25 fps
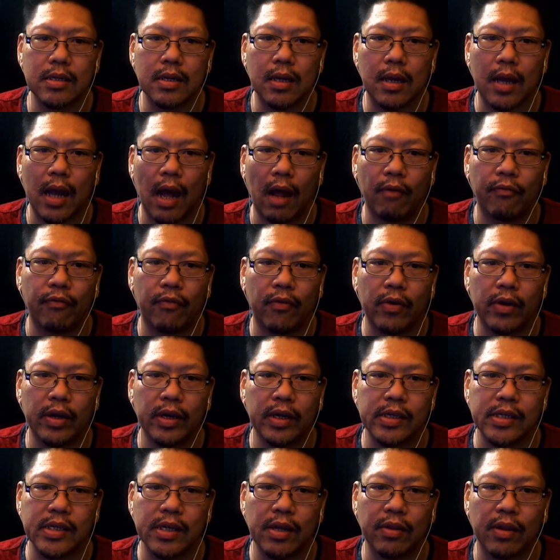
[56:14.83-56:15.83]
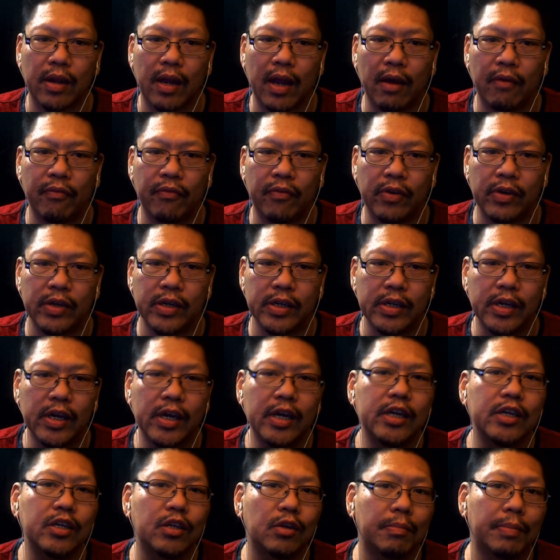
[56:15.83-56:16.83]
California, Southern California.
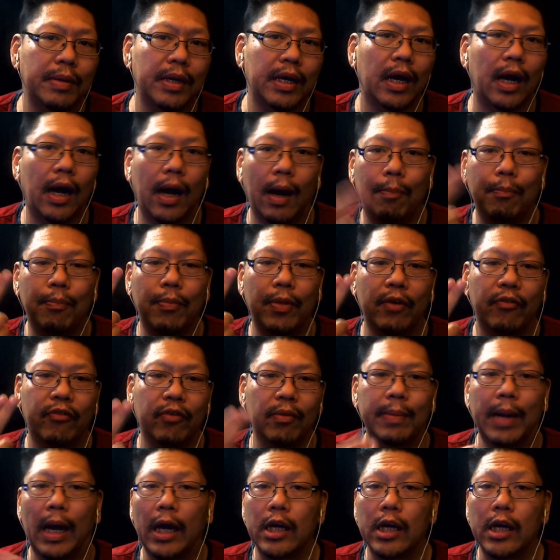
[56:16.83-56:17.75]
It should be up there for me.